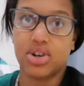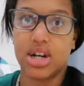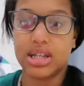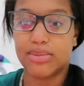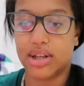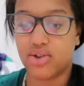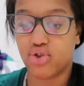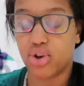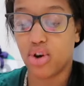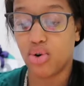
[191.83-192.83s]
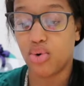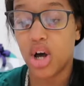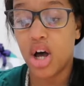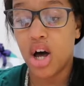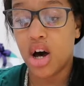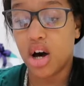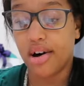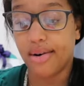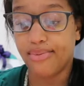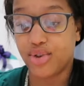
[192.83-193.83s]
year has been so
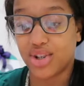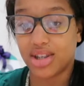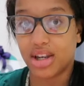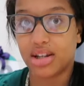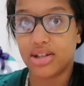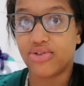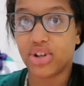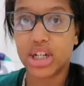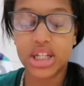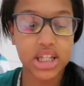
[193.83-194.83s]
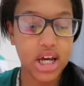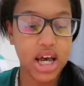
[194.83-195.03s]
just like different.